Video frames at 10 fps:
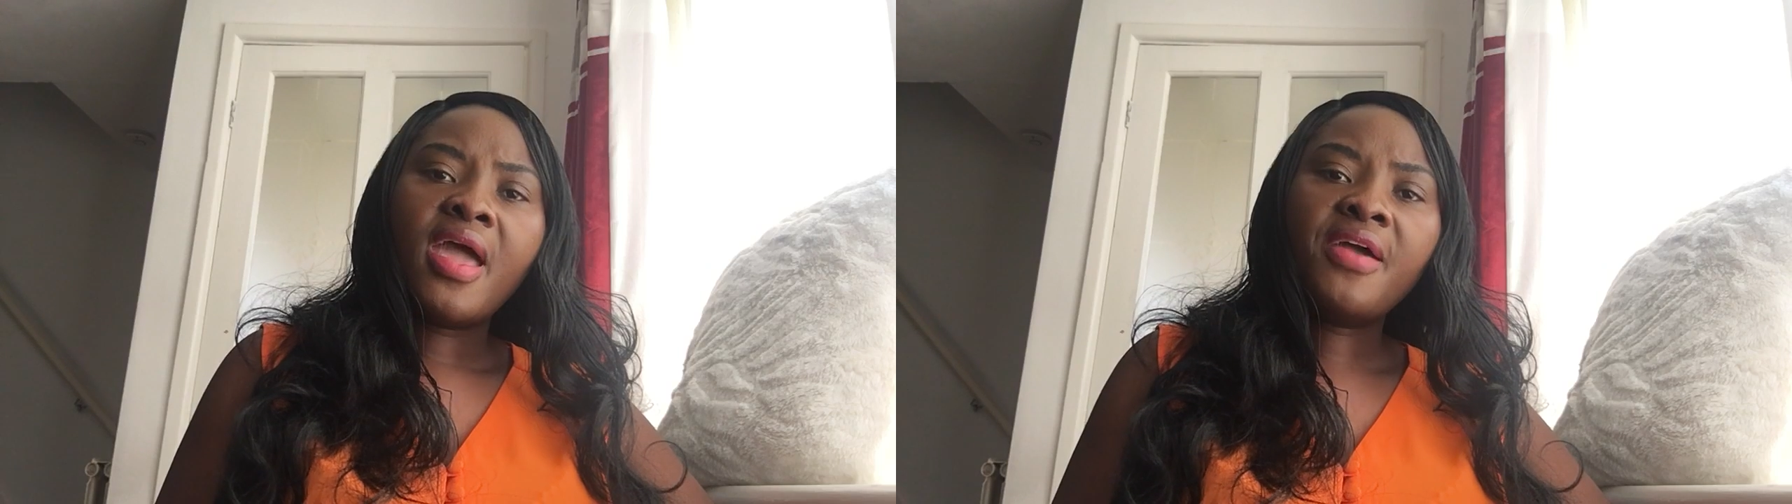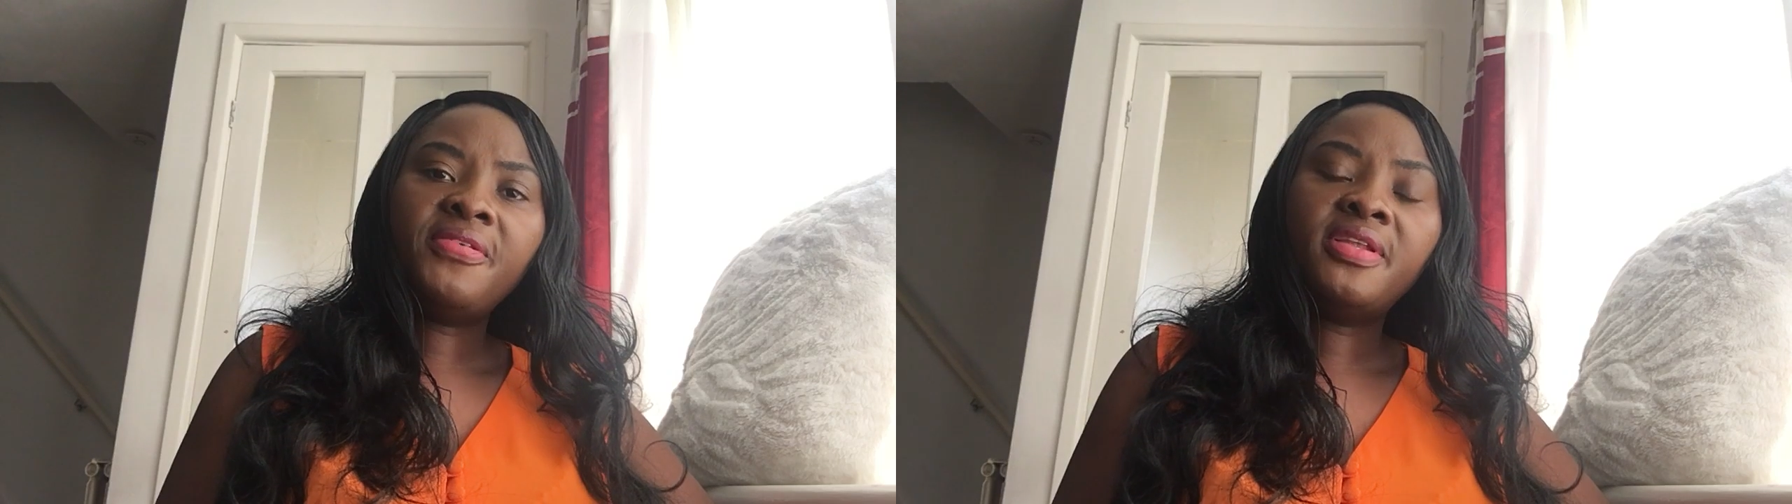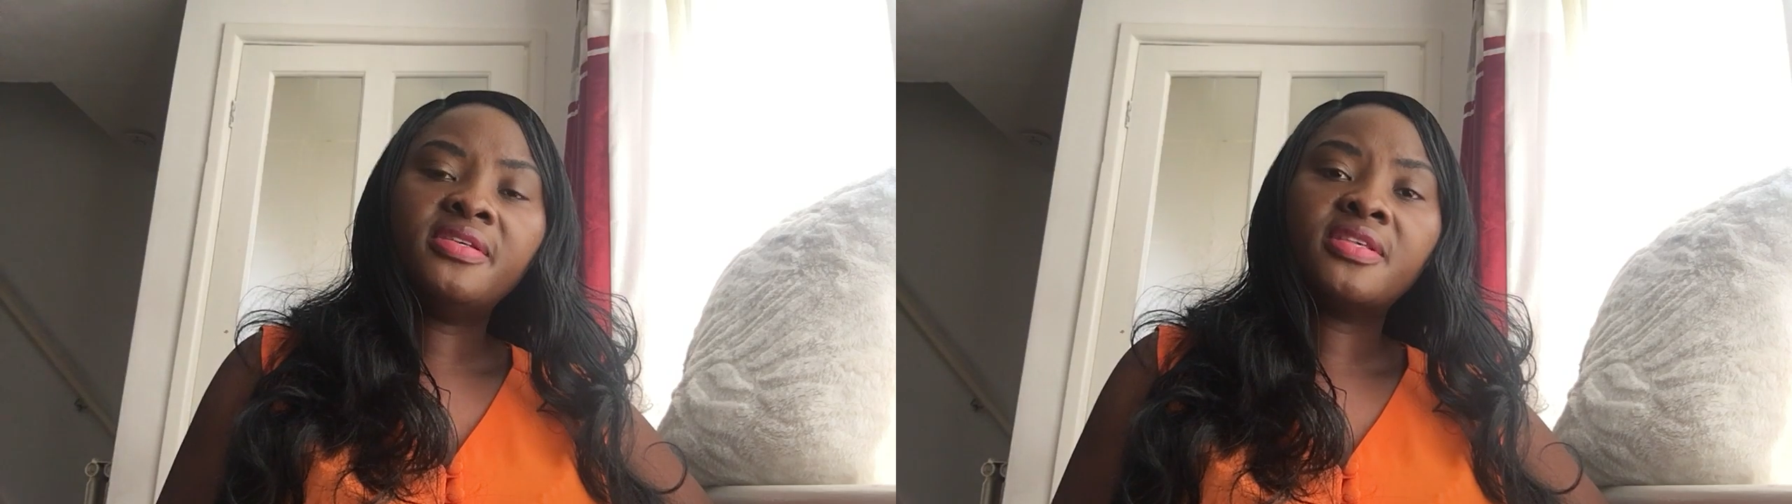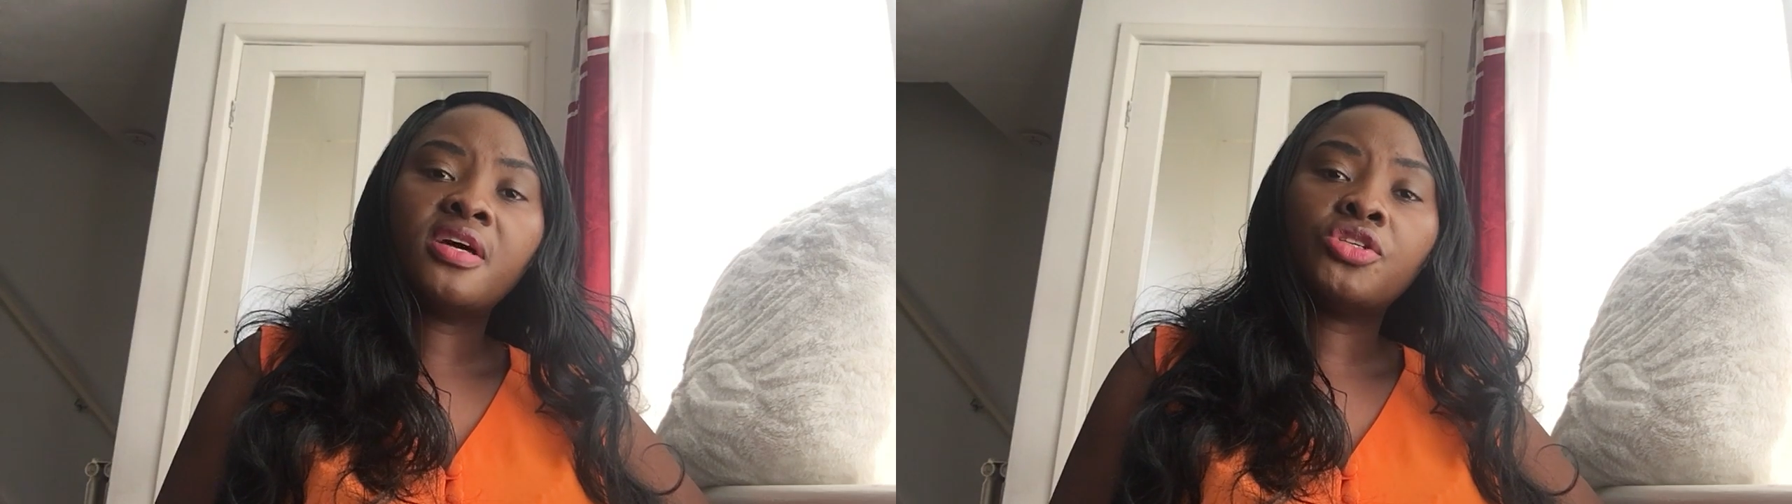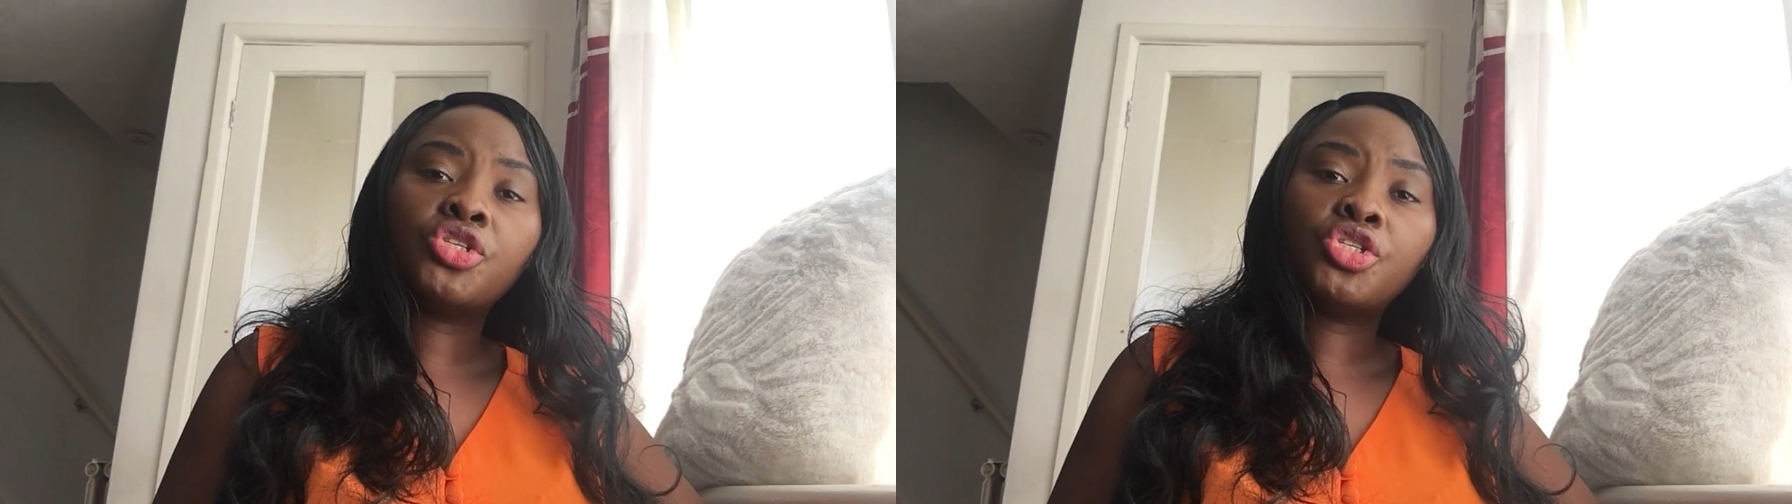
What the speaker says: Evidence has